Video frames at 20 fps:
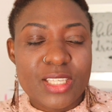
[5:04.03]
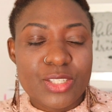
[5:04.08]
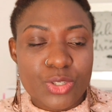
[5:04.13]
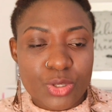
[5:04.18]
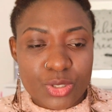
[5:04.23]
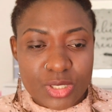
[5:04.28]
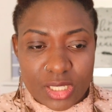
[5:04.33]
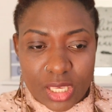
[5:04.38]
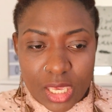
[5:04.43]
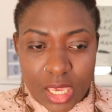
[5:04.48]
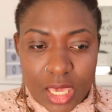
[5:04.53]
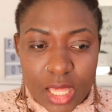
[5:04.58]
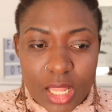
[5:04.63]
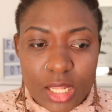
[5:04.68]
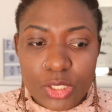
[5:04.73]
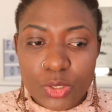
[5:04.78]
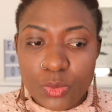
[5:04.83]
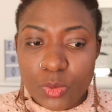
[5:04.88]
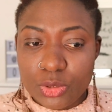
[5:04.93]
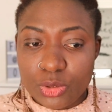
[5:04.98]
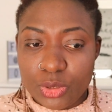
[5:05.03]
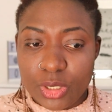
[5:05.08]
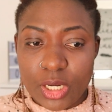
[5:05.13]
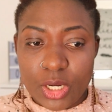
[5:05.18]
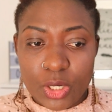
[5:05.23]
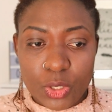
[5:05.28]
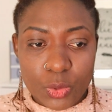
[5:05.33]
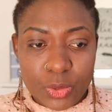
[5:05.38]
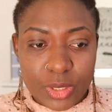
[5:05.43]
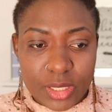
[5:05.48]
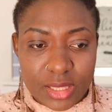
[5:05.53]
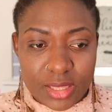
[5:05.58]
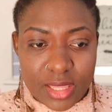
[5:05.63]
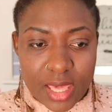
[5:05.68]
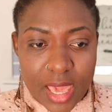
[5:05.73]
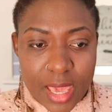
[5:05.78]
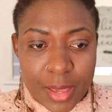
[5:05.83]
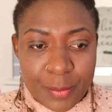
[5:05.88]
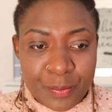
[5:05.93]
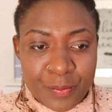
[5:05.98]
is, your skill, you want to include it
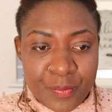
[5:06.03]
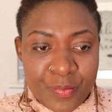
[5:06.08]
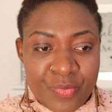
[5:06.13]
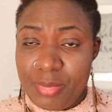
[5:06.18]
there.